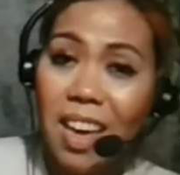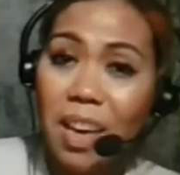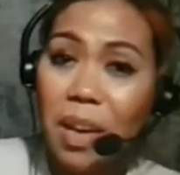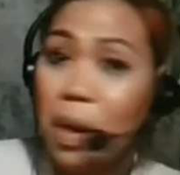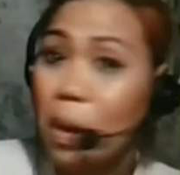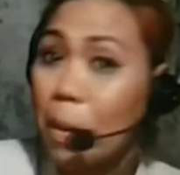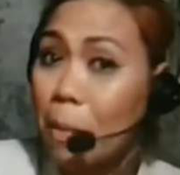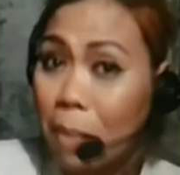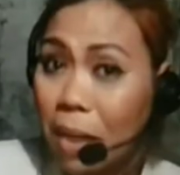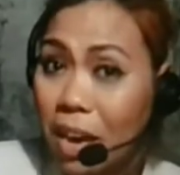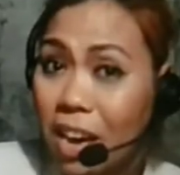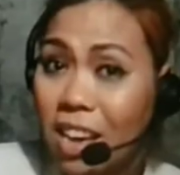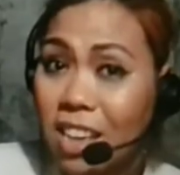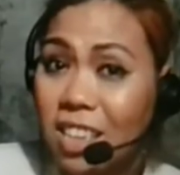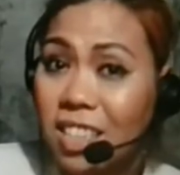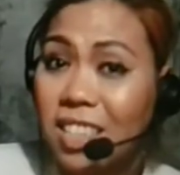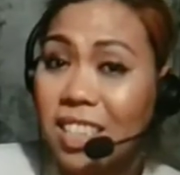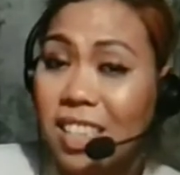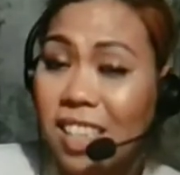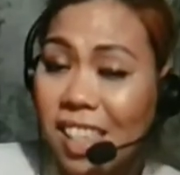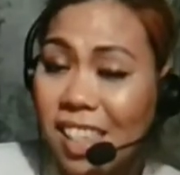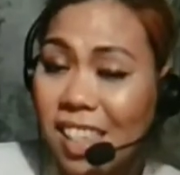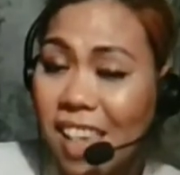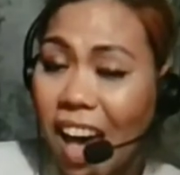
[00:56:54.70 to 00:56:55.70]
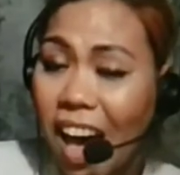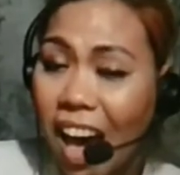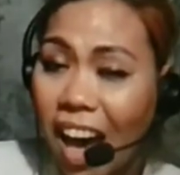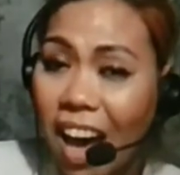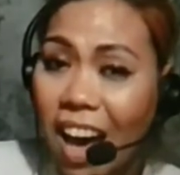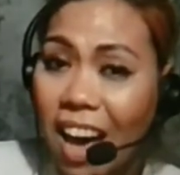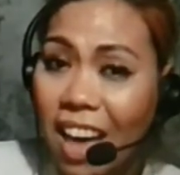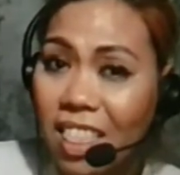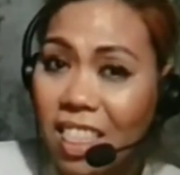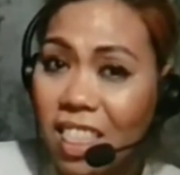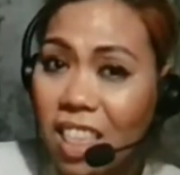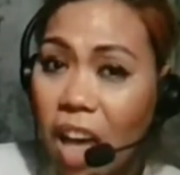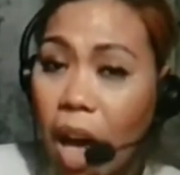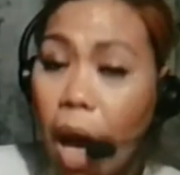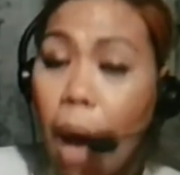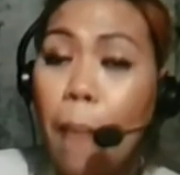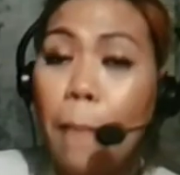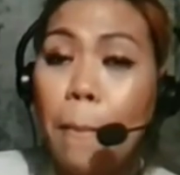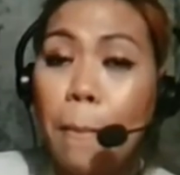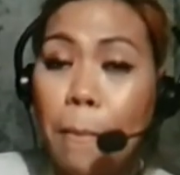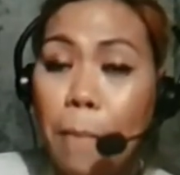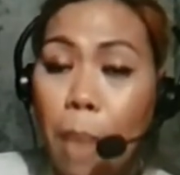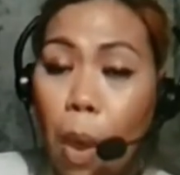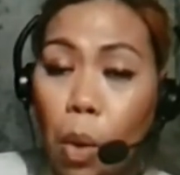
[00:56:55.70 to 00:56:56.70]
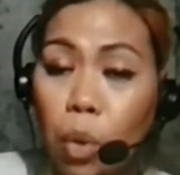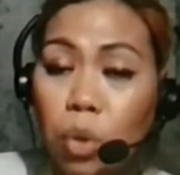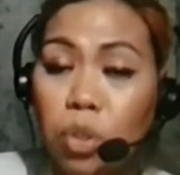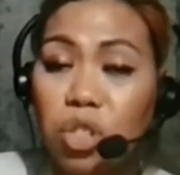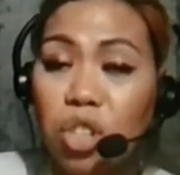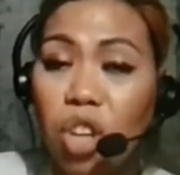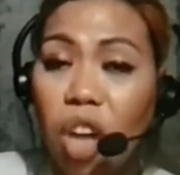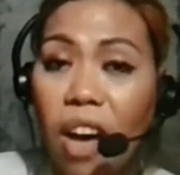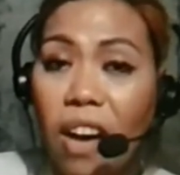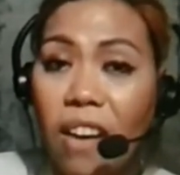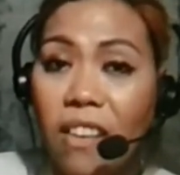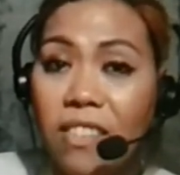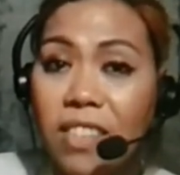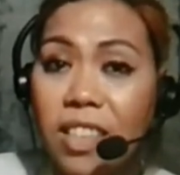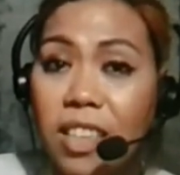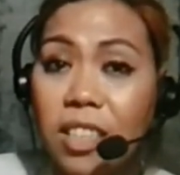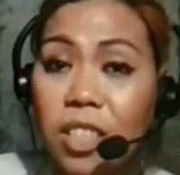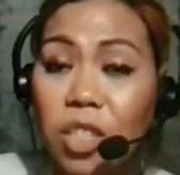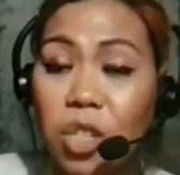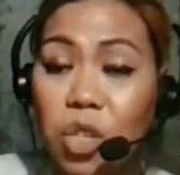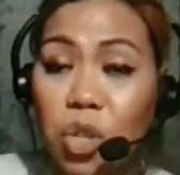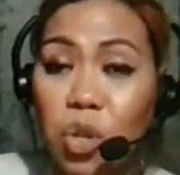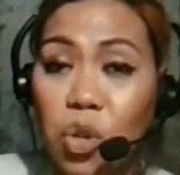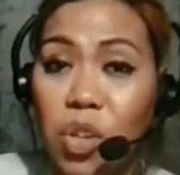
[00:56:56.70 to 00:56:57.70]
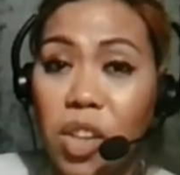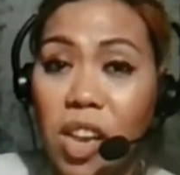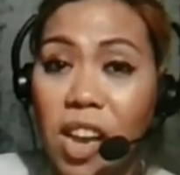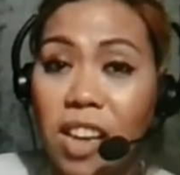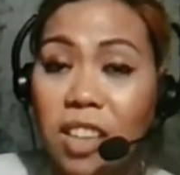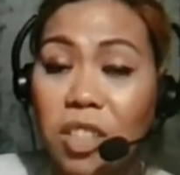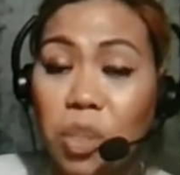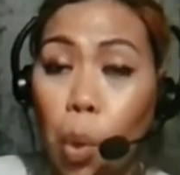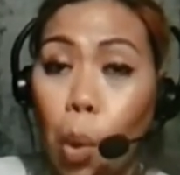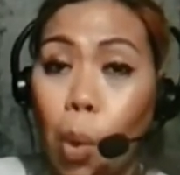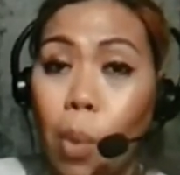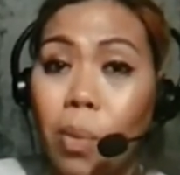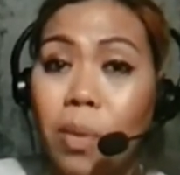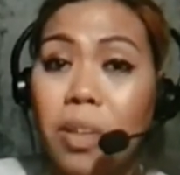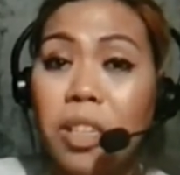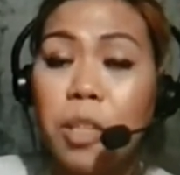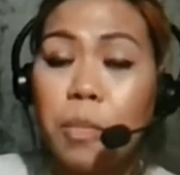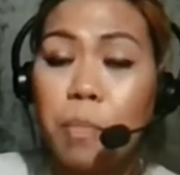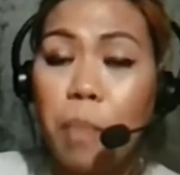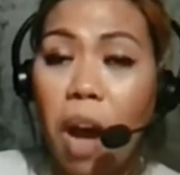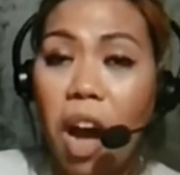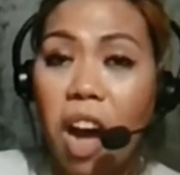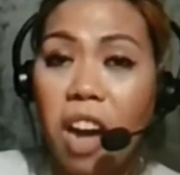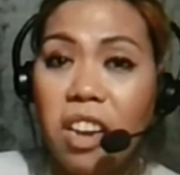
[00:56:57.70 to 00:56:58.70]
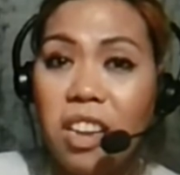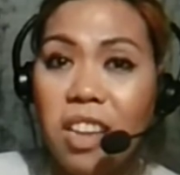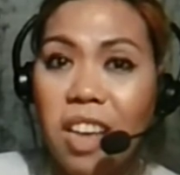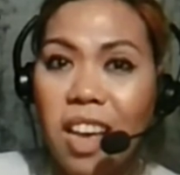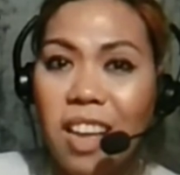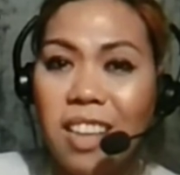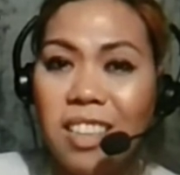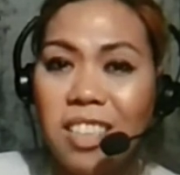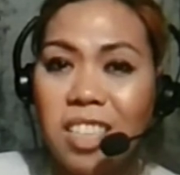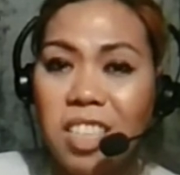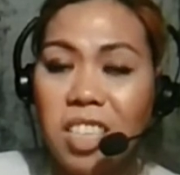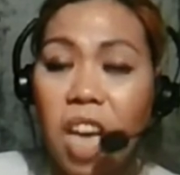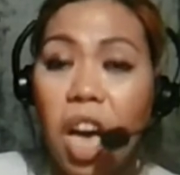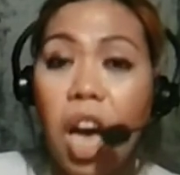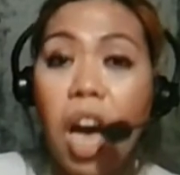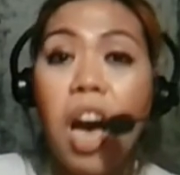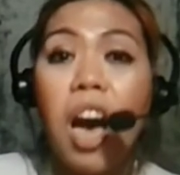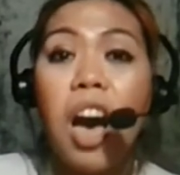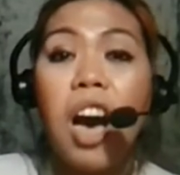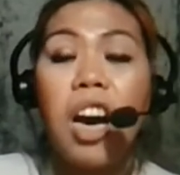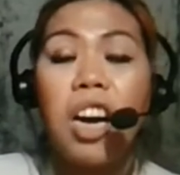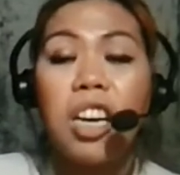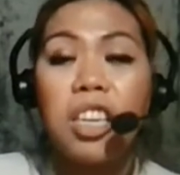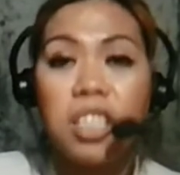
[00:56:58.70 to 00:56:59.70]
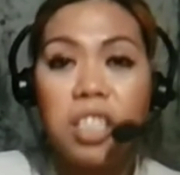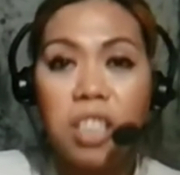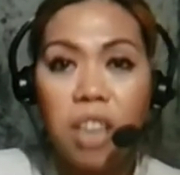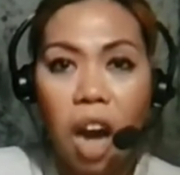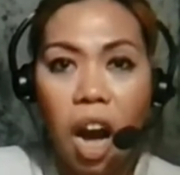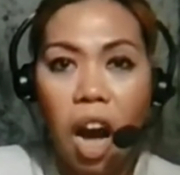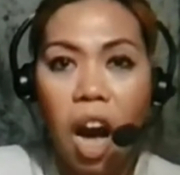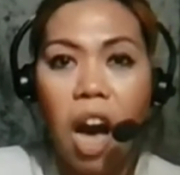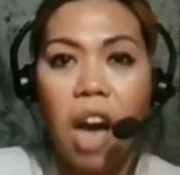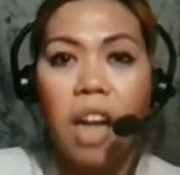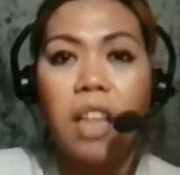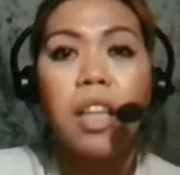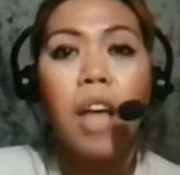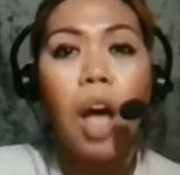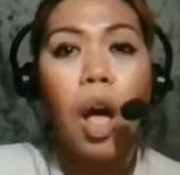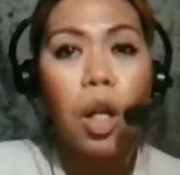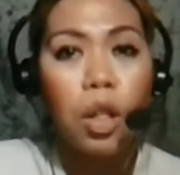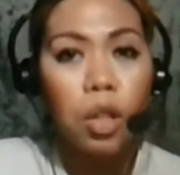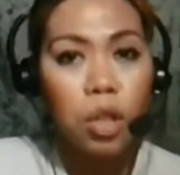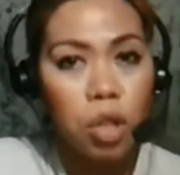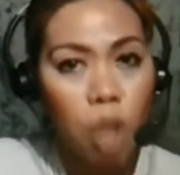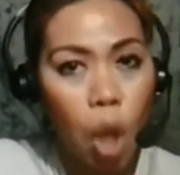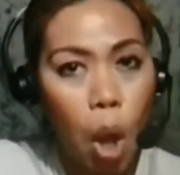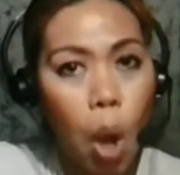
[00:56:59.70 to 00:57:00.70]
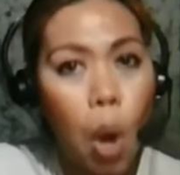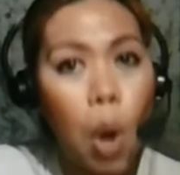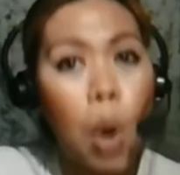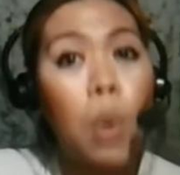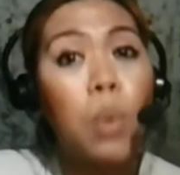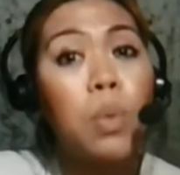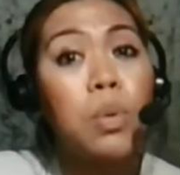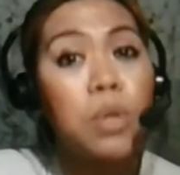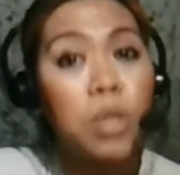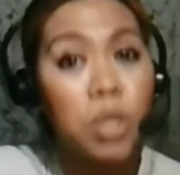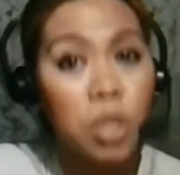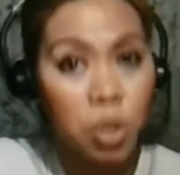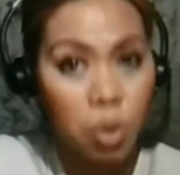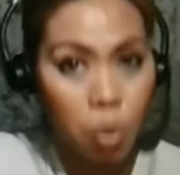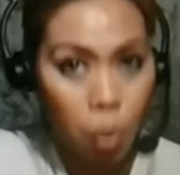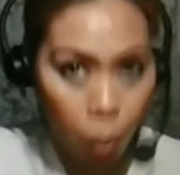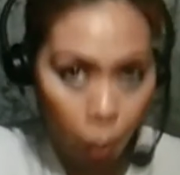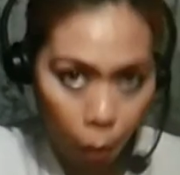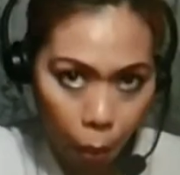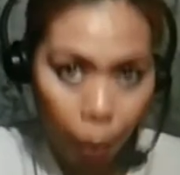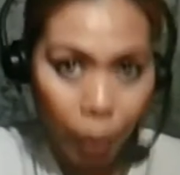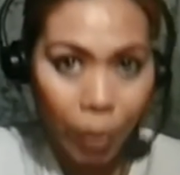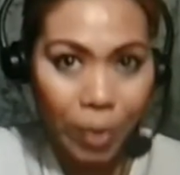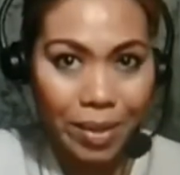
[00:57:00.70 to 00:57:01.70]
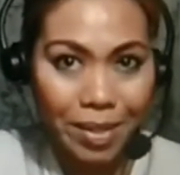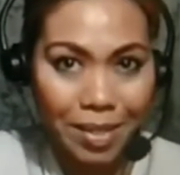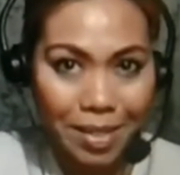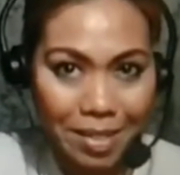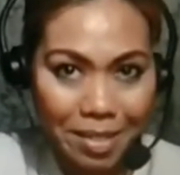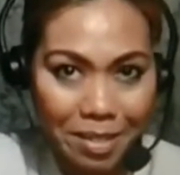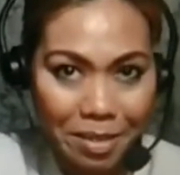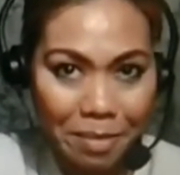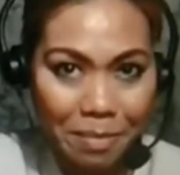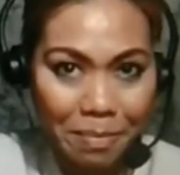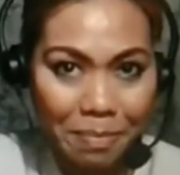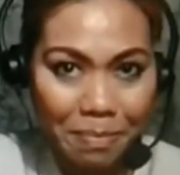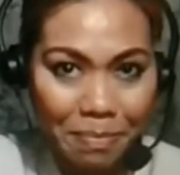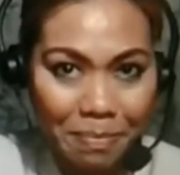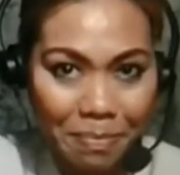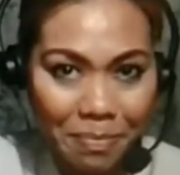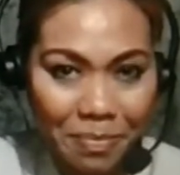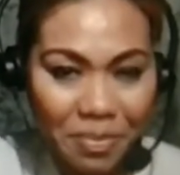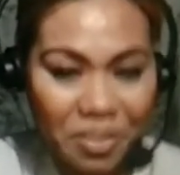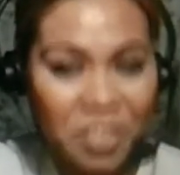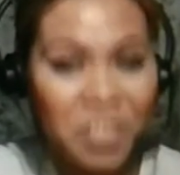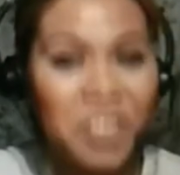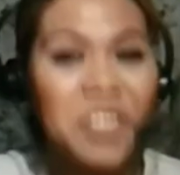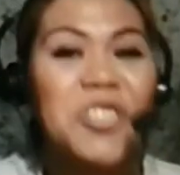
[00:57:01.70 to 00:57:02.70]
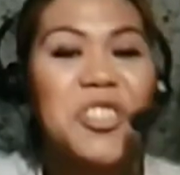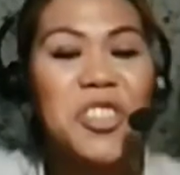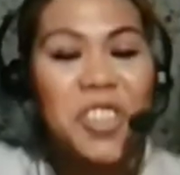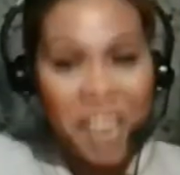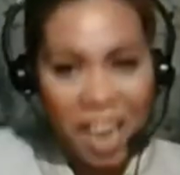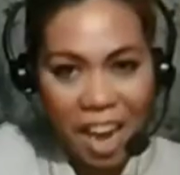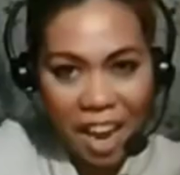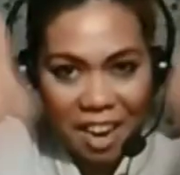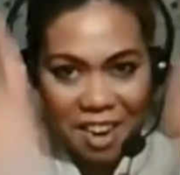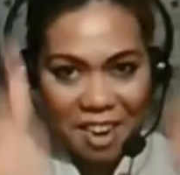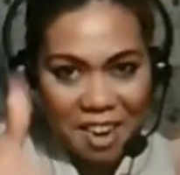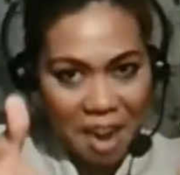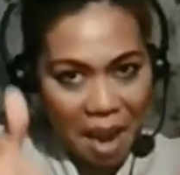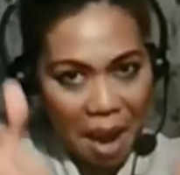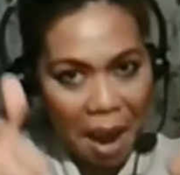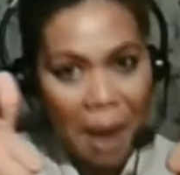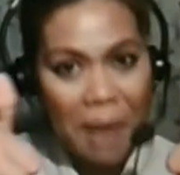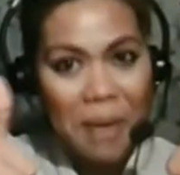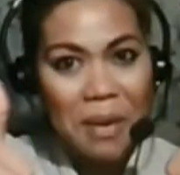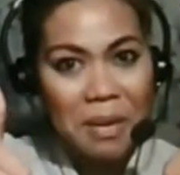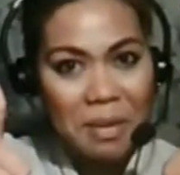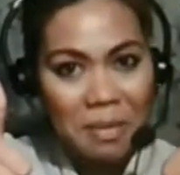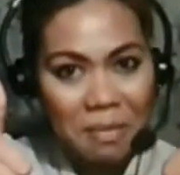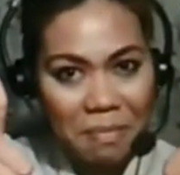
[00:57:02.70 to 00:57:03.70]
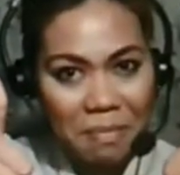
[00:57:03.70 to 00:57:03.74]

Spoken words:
it means that most of the students or respondents got low scores. Did you get it now?